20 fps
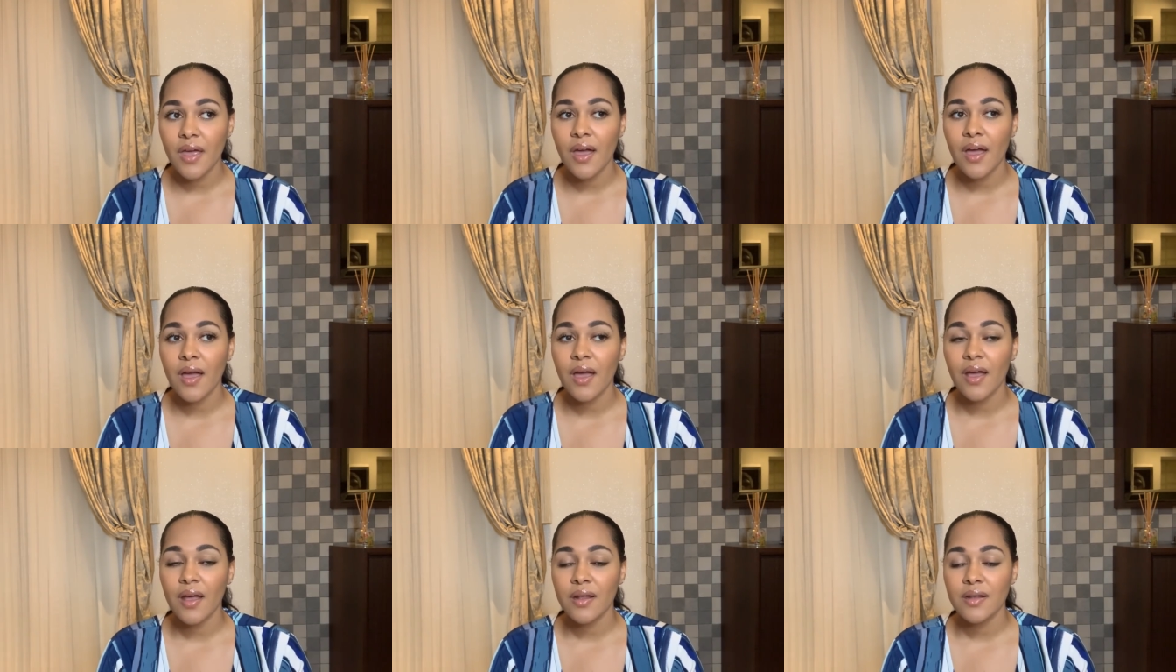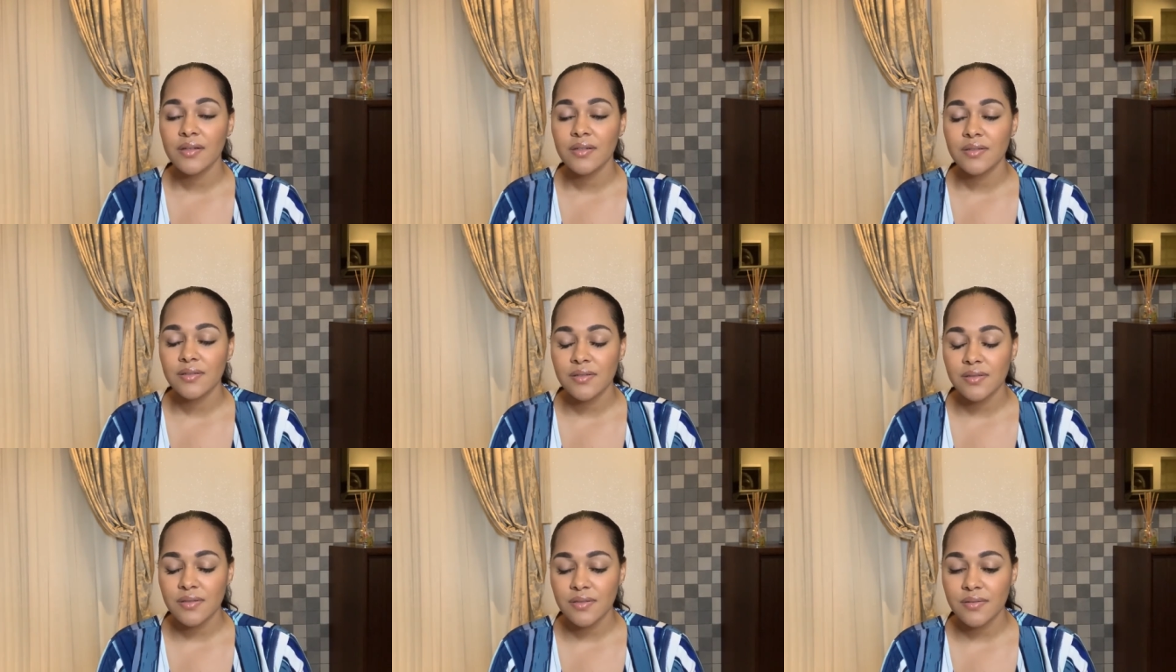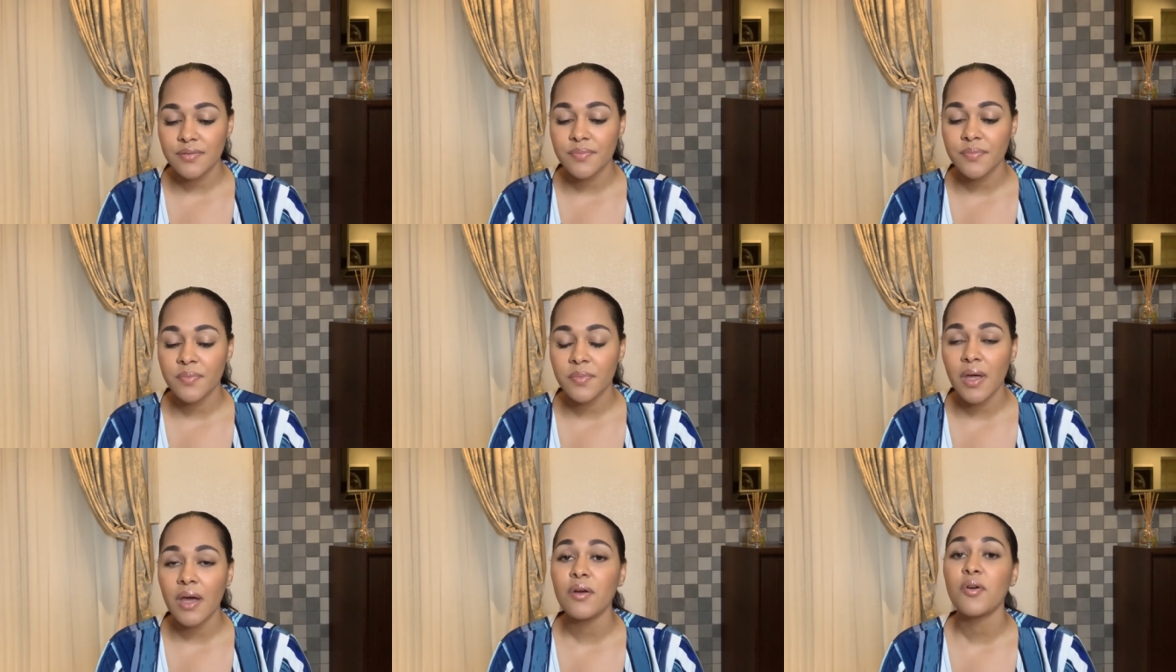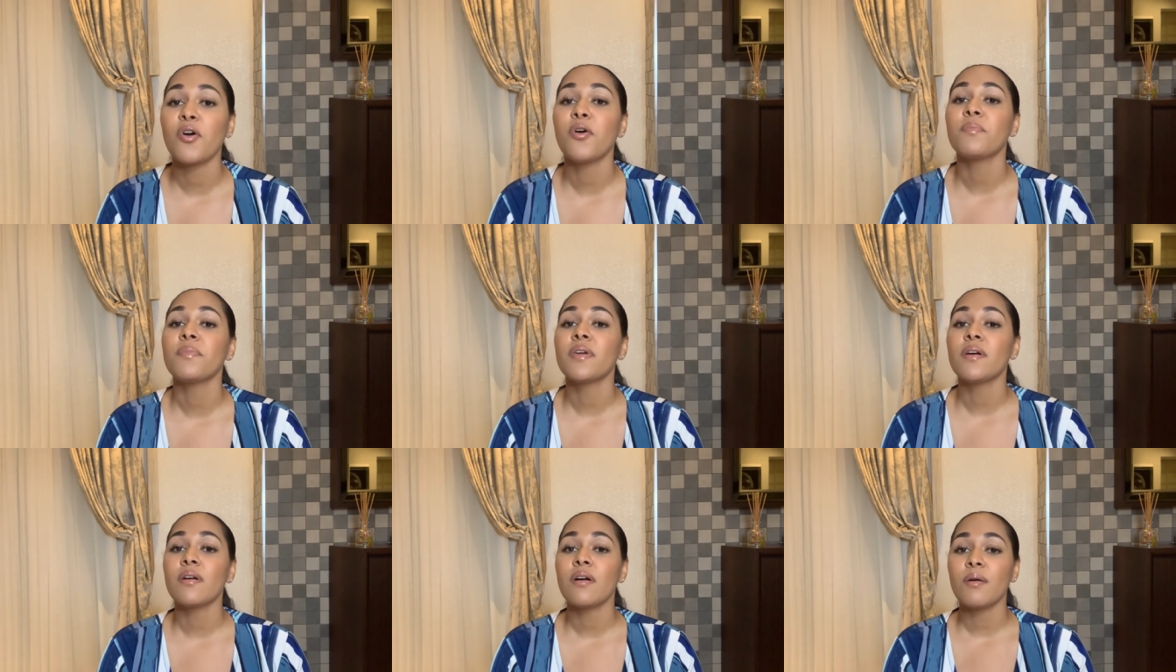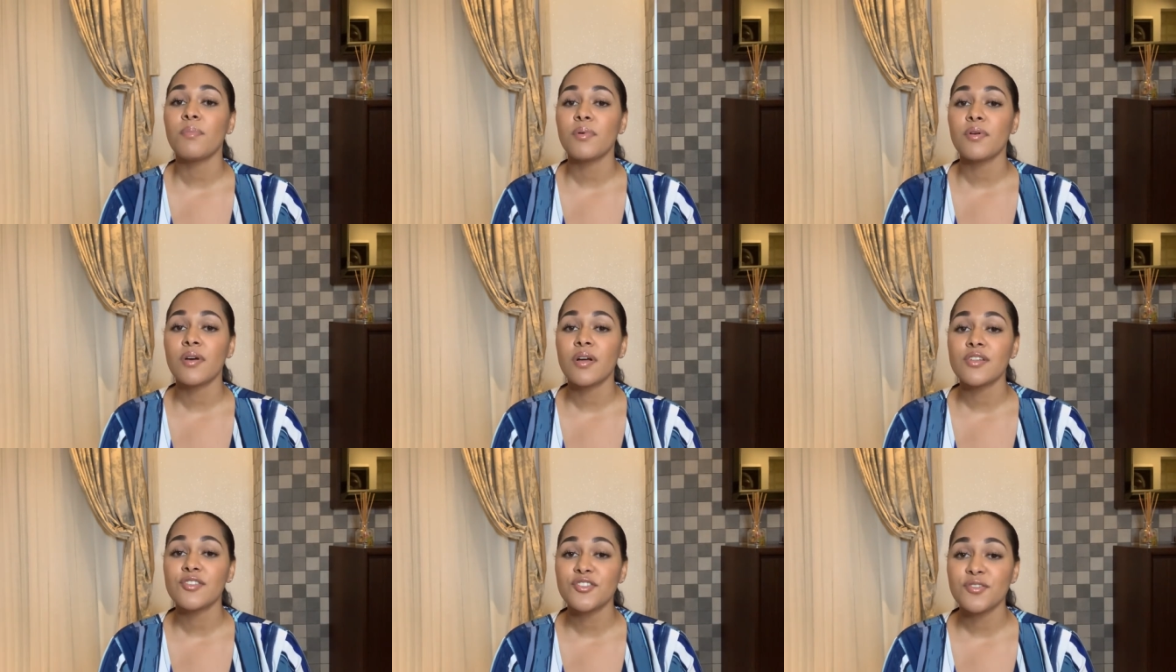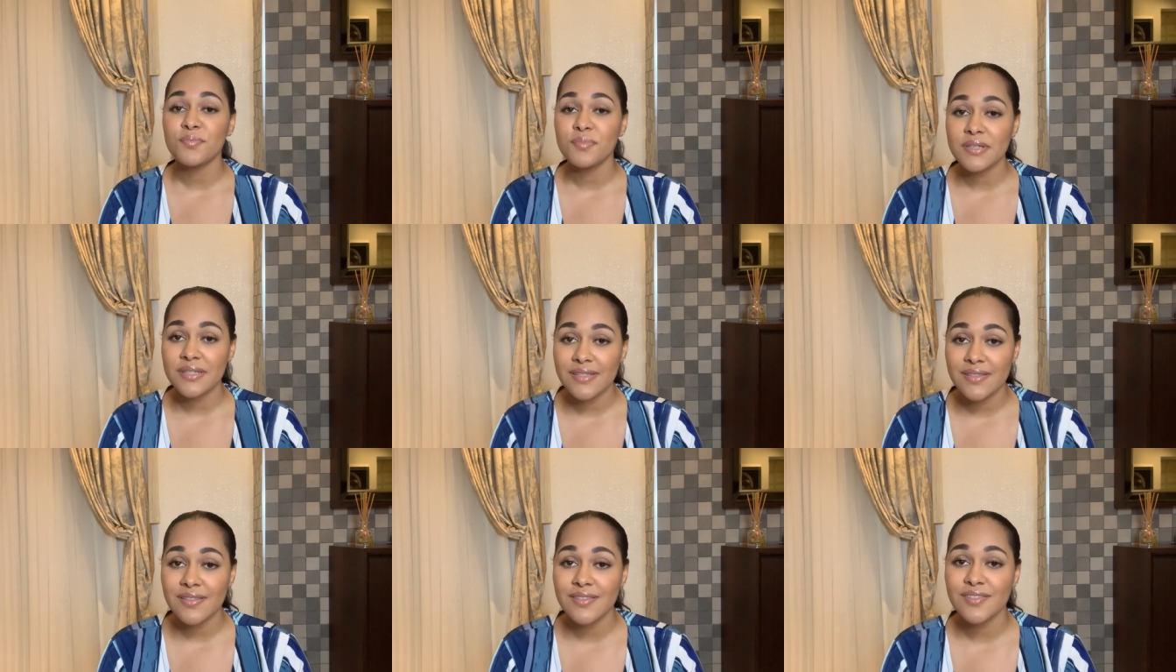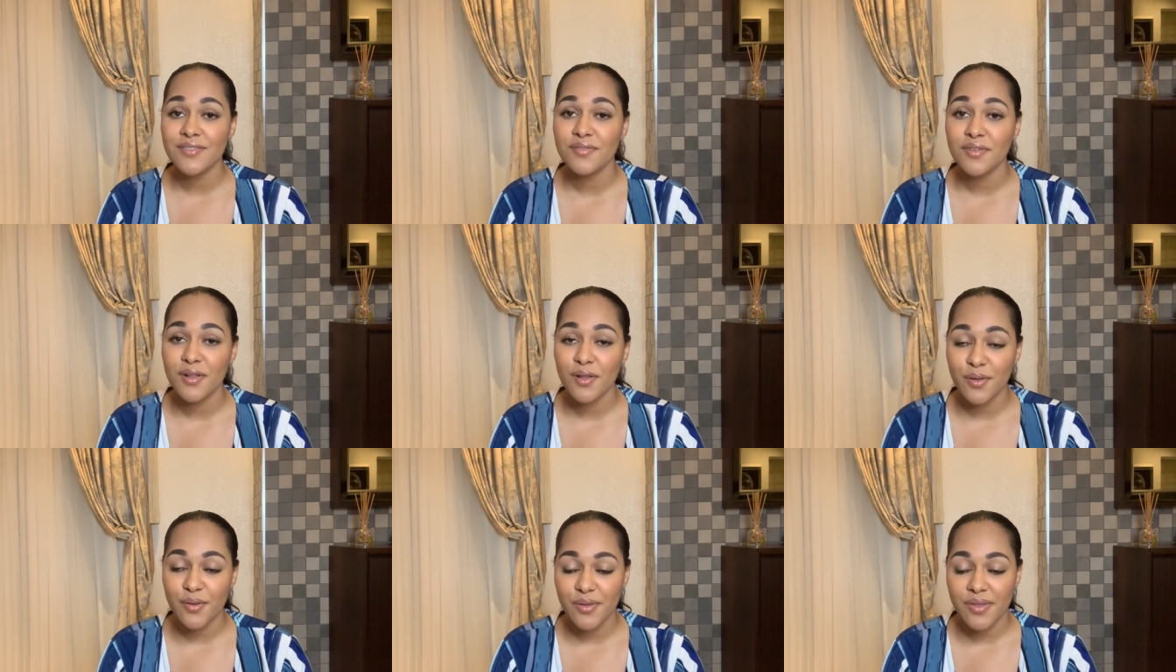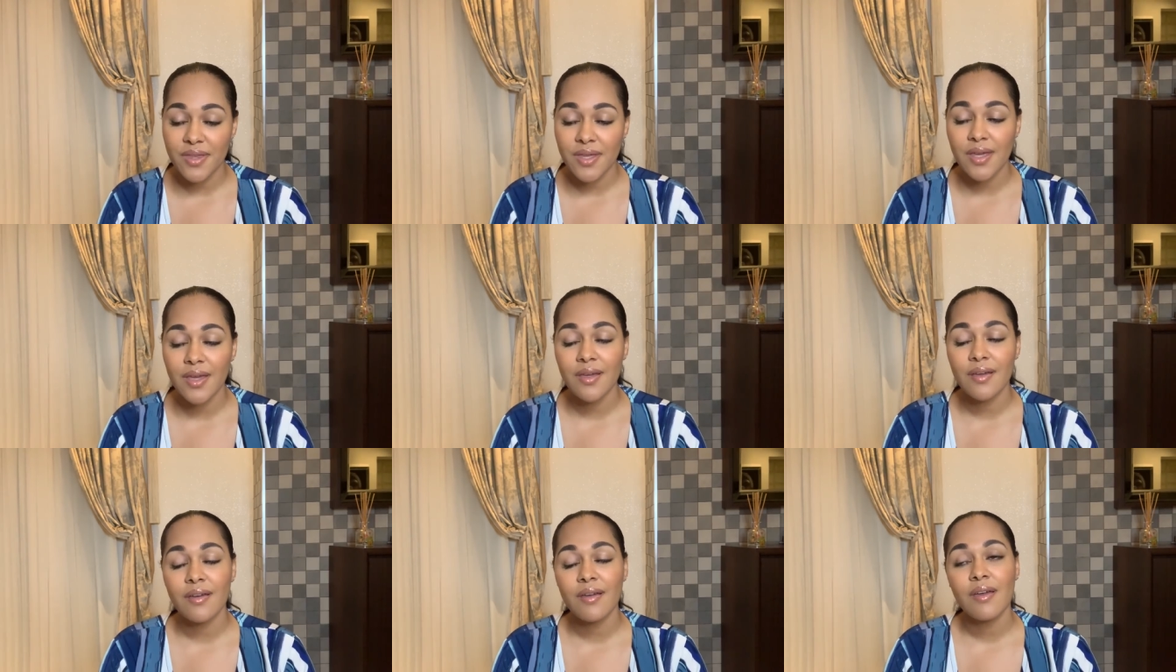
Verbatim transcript: and that got me a couple hundred pieces of clothing